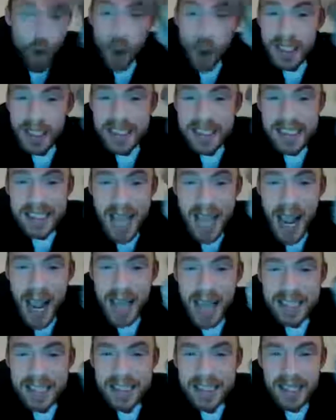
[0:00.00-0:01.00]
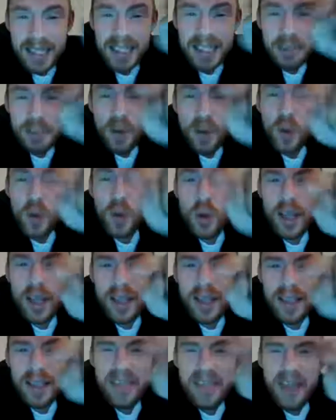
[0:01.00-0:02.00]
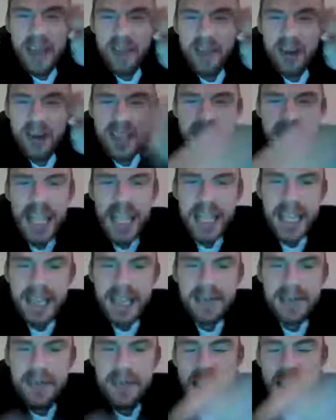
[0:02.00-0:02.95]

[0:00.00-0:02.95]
inside this book that very key.